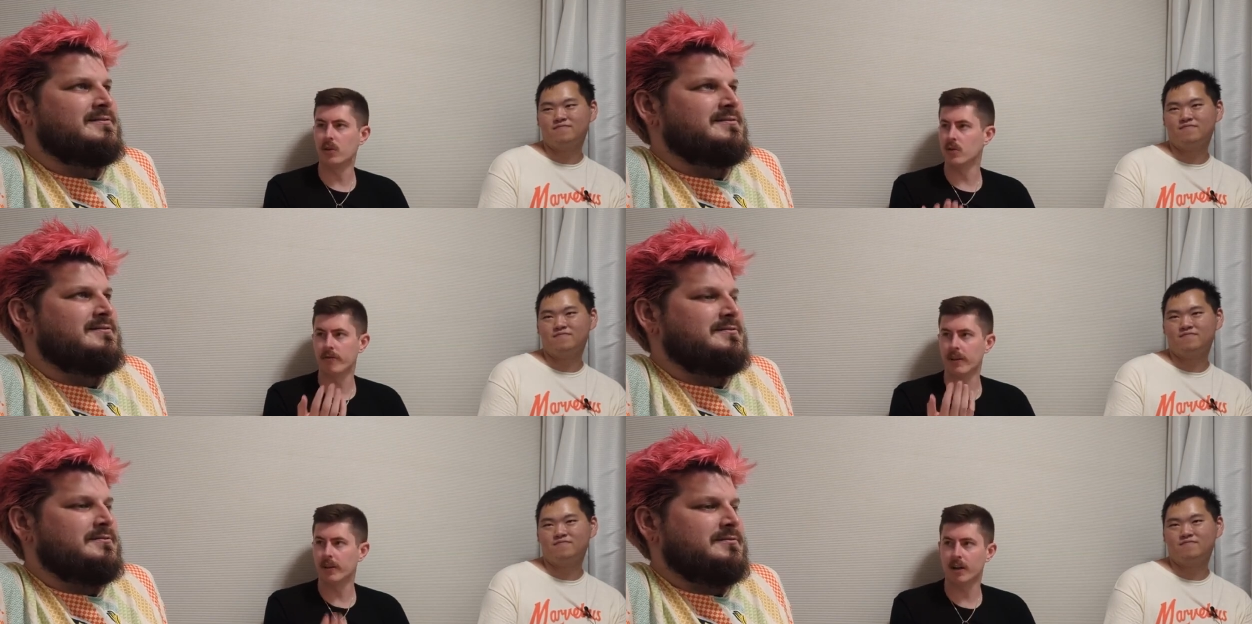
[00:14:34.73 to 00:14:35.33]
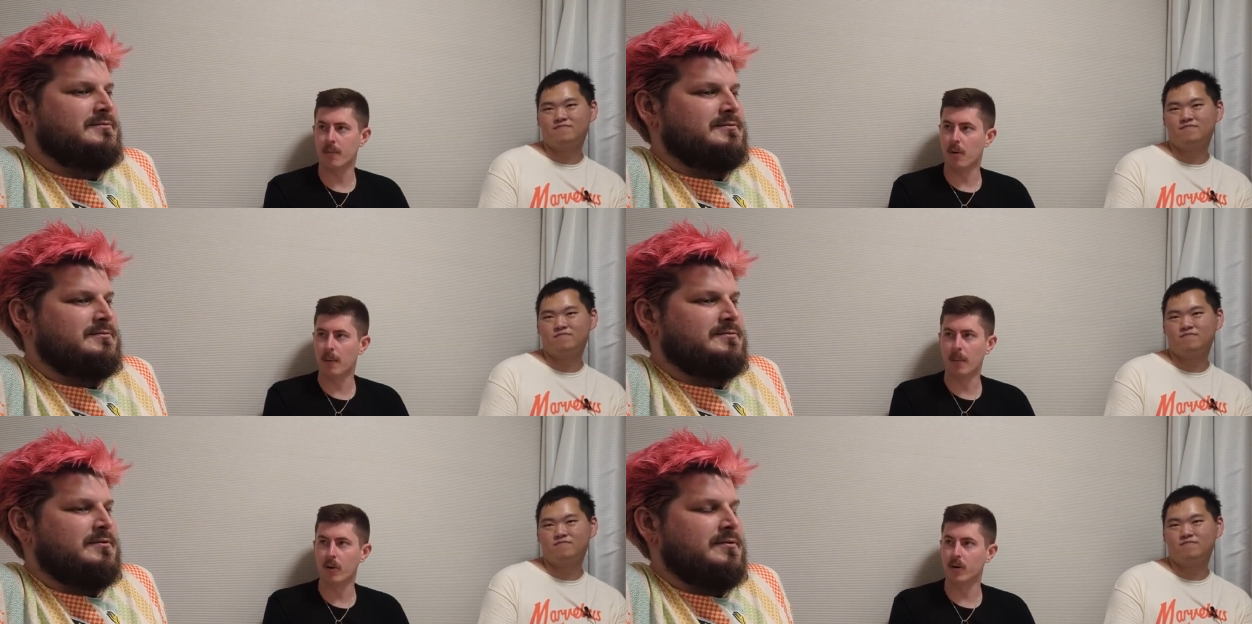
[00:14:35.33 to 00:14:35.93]
Speaker 1: we also found like a
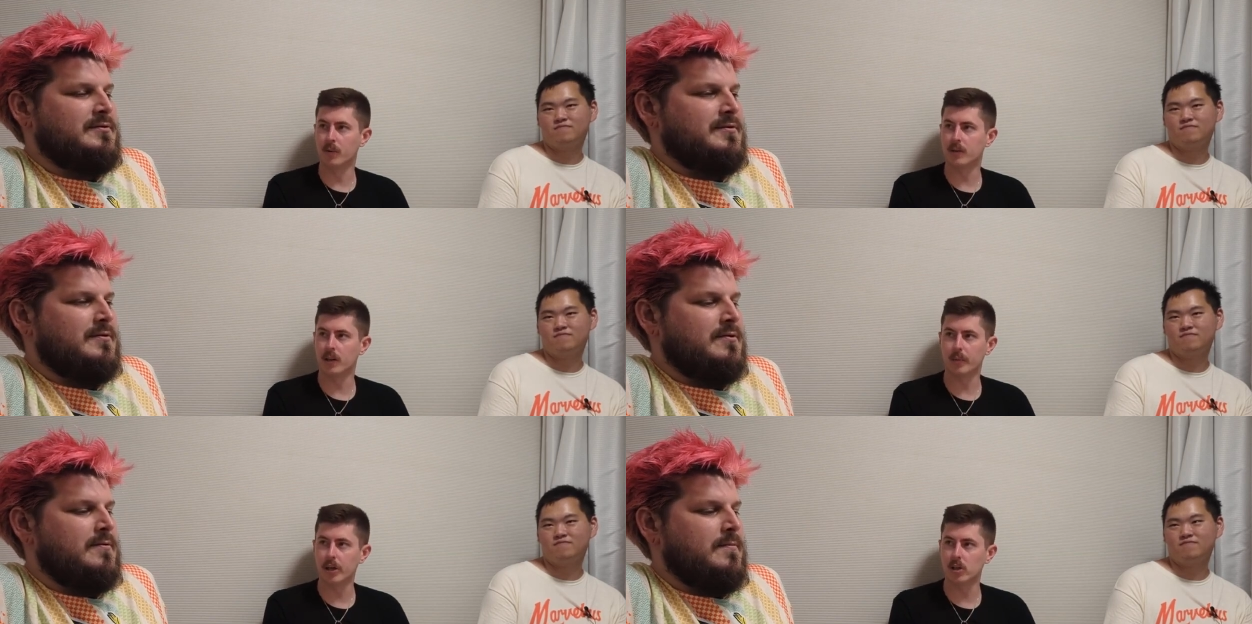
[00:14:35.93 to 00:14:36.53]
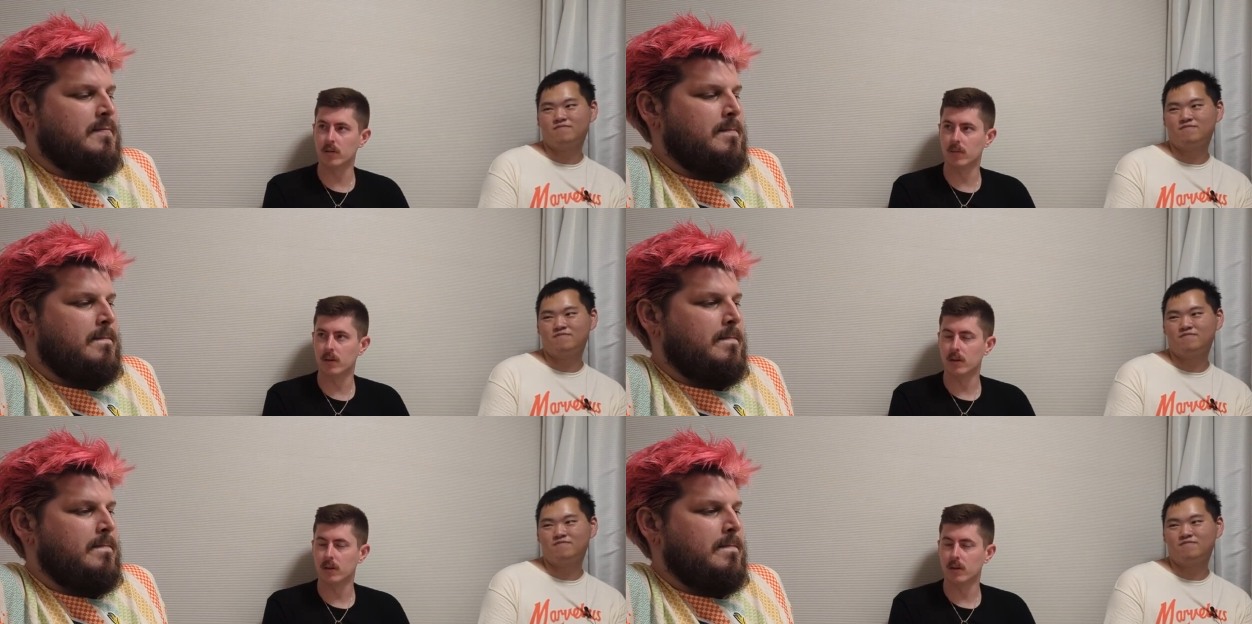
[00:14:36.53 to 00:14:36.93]
pop up Pokemon celebration.